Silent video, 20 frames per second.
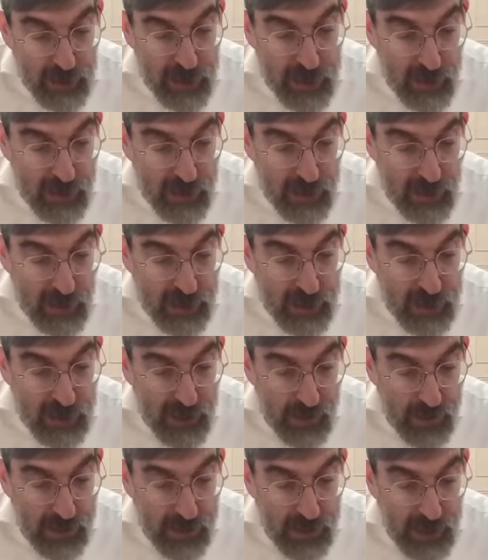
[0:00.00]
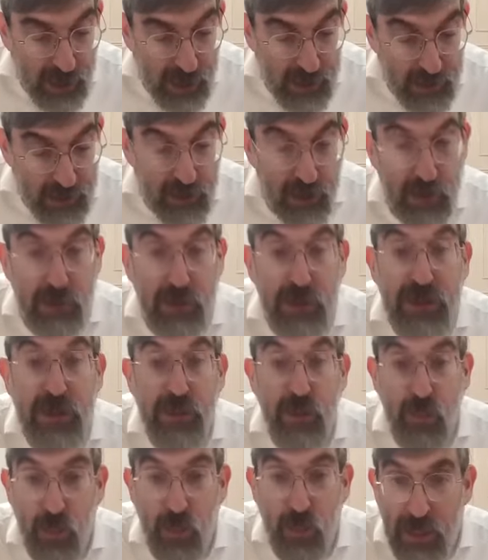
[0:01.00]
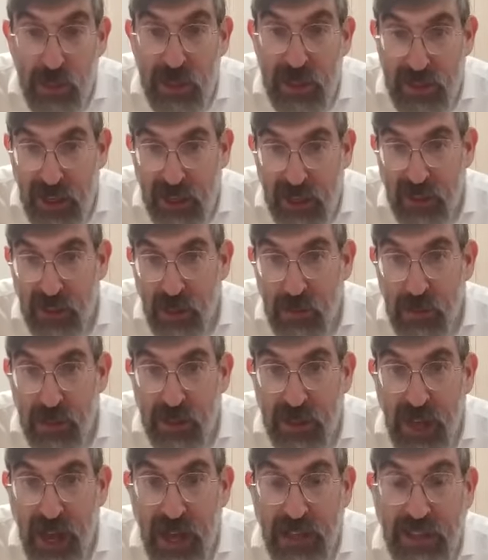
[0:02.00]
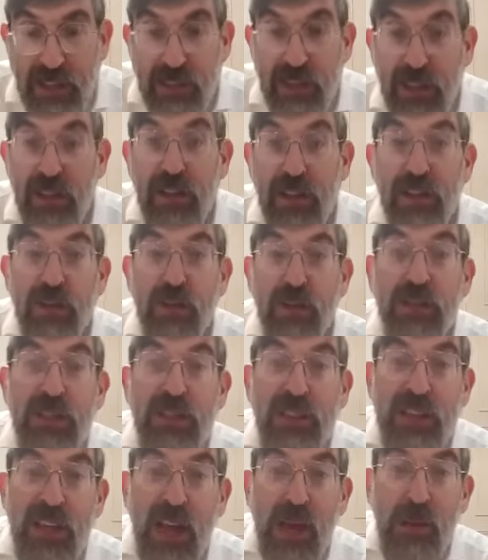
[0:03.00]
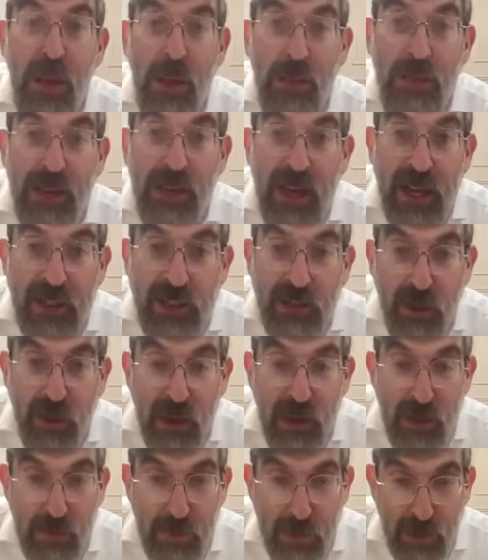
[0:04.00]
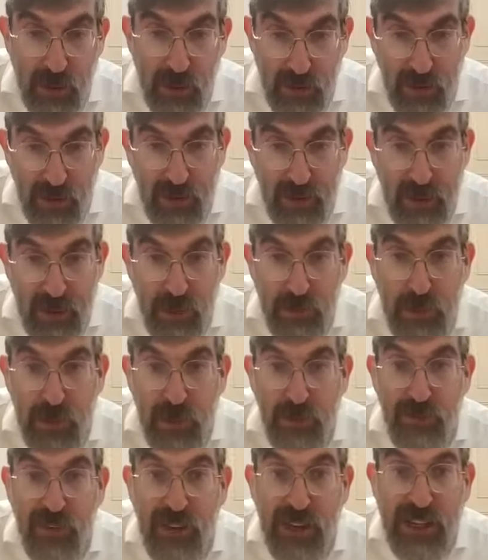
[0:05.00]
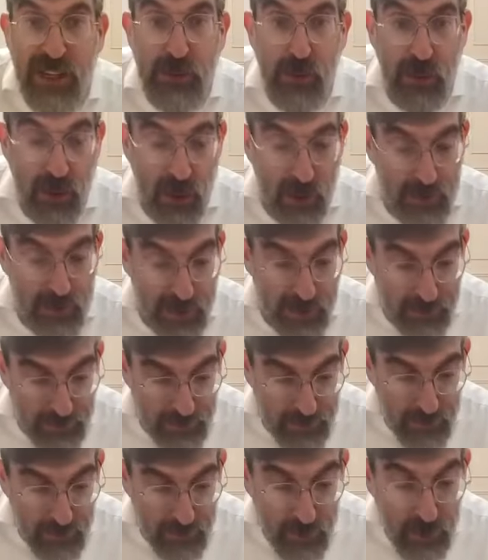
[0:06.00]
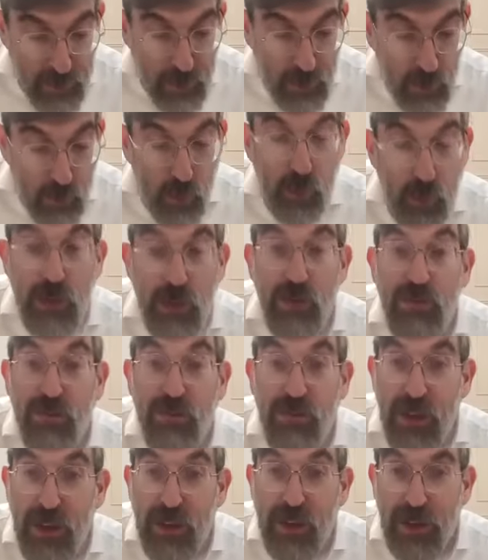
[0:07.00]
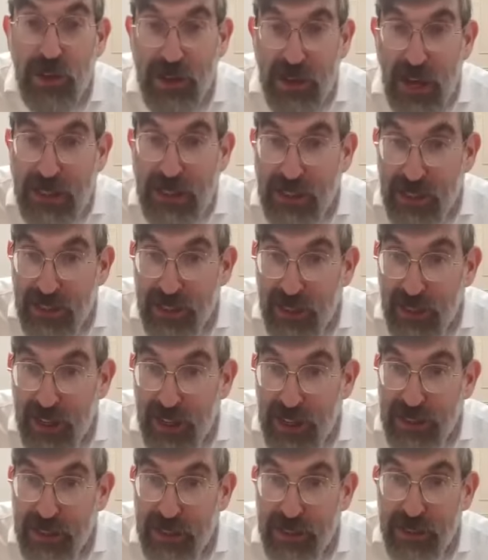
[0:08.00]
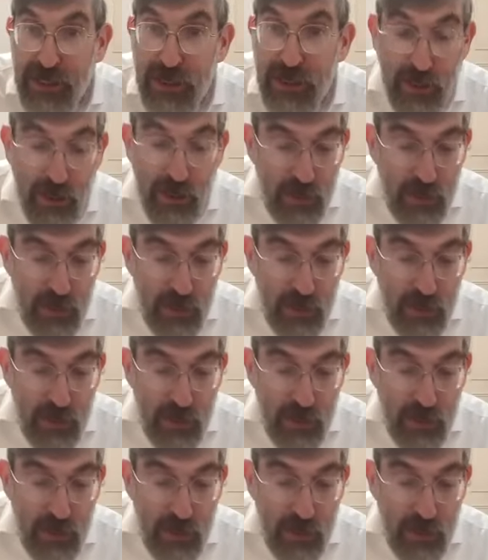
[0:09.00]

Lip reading: mishum deloy samcha daita, because the woman is not samich das, because she's saying, maybe the guy's trying to pull a fiesta on me. Ulafikach, guys, listen to this.